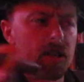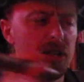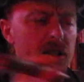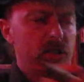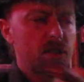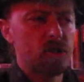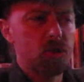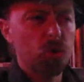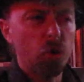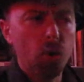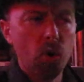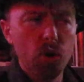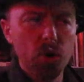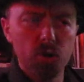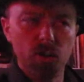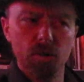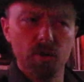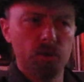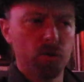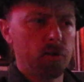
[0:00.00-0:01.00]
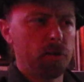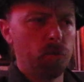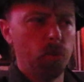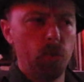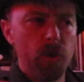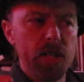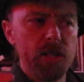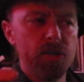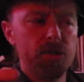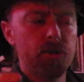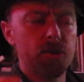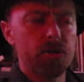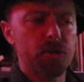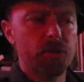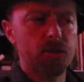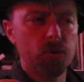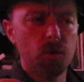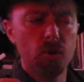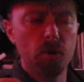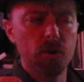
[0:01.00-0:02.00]
soil, Windsor
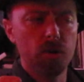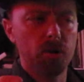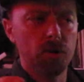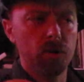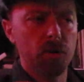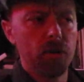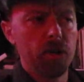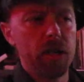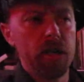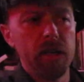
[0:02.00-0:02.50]
soil.